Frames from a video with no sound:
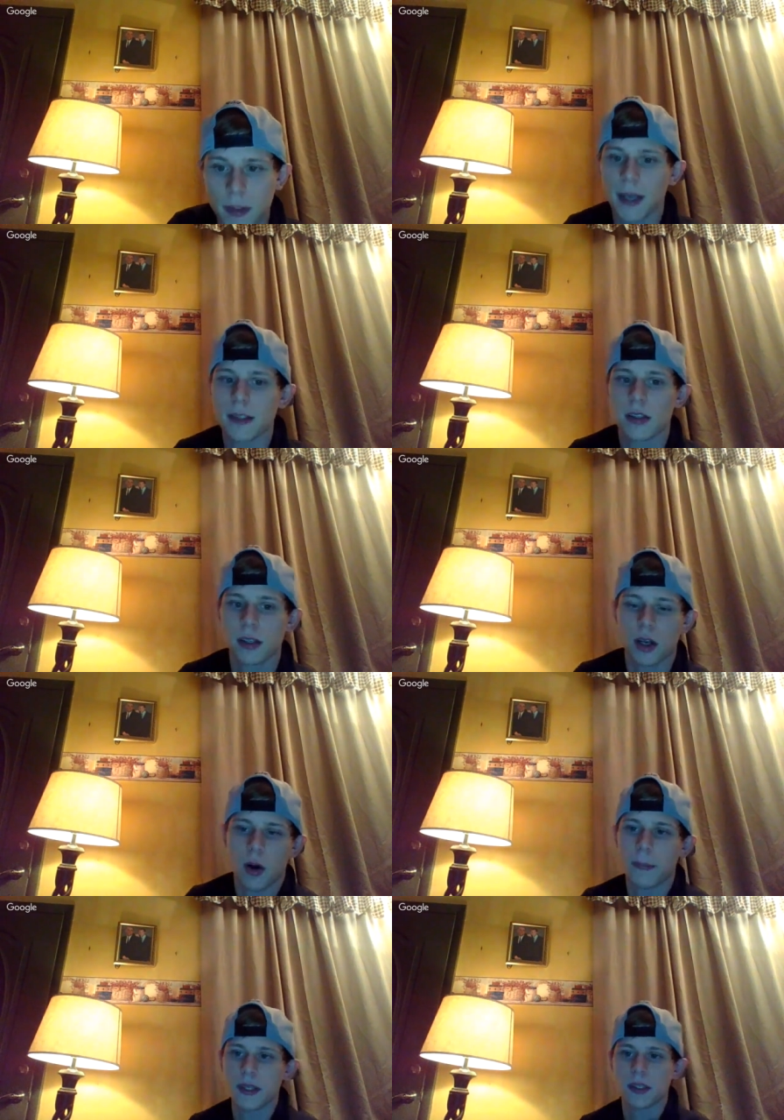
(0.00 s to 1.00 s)
Yeah, so the
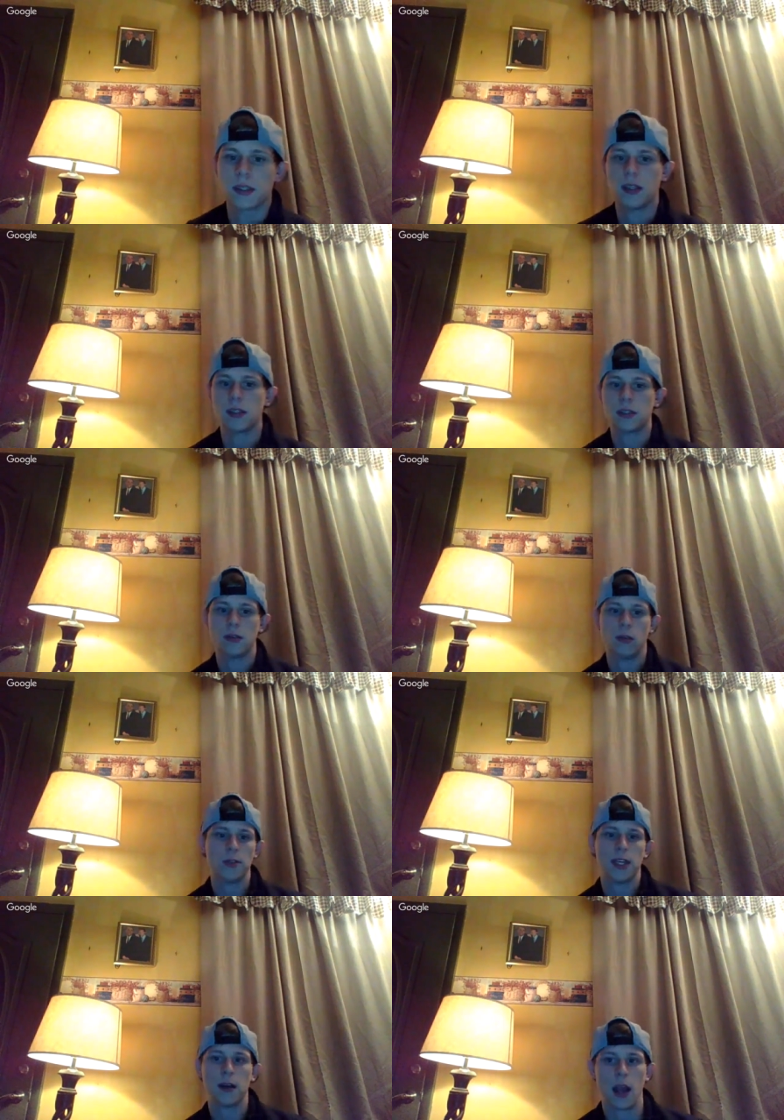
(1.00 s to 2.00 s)
co-op is the
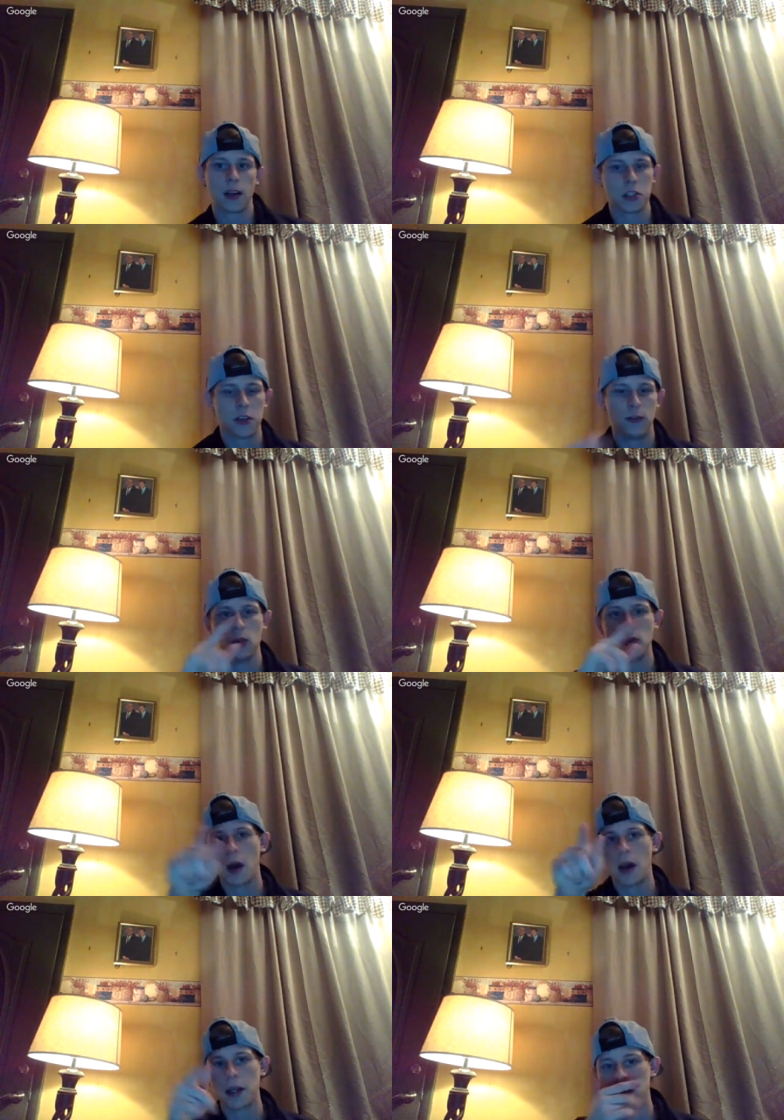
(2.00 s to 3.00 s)
rotator. Actually, if you
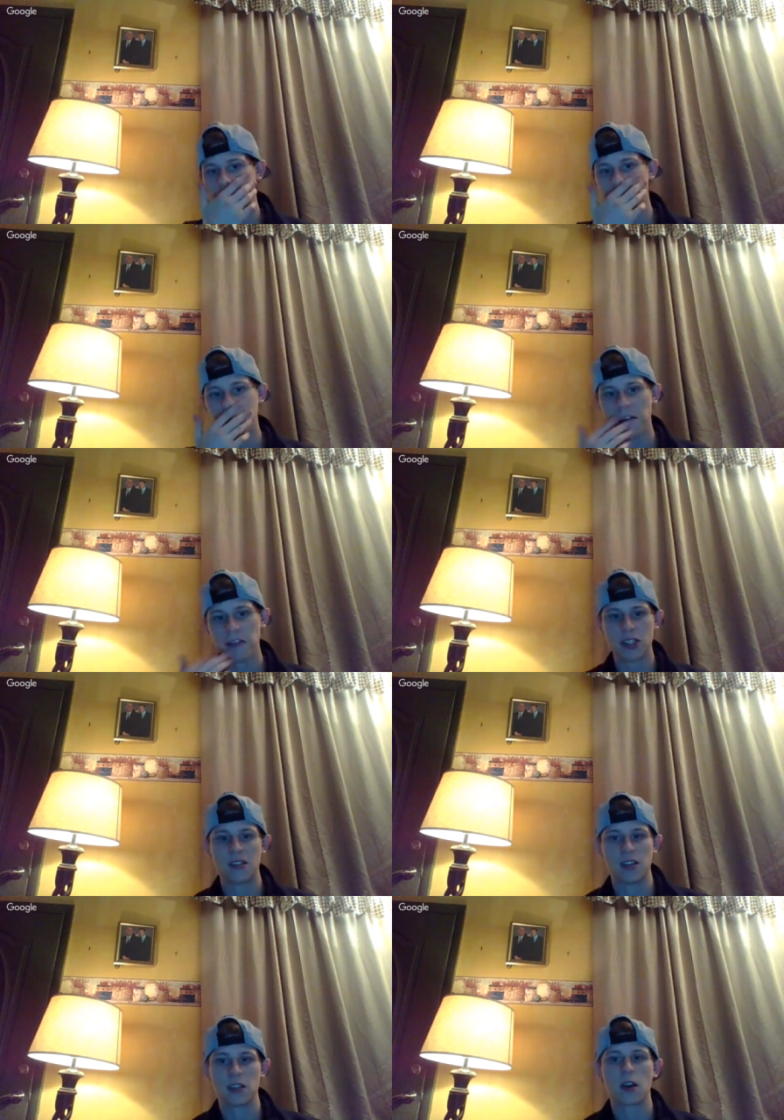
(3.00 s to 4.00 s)
log into the back office, it
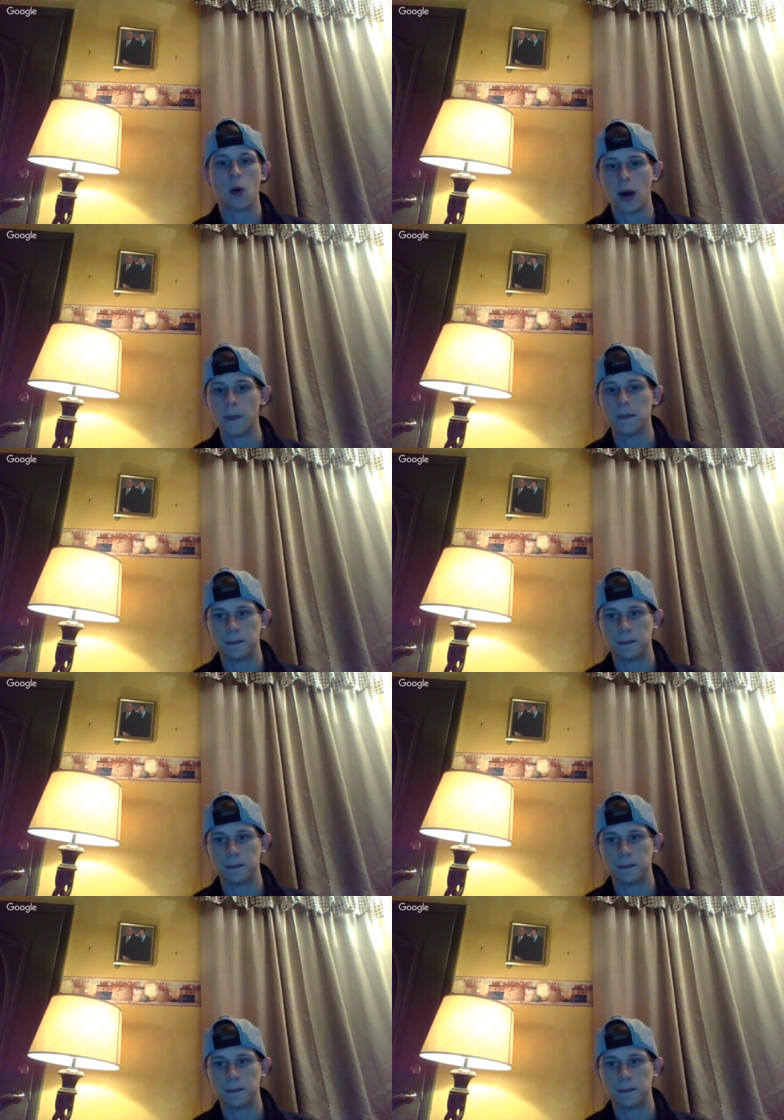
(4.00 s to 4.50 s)
says co-op.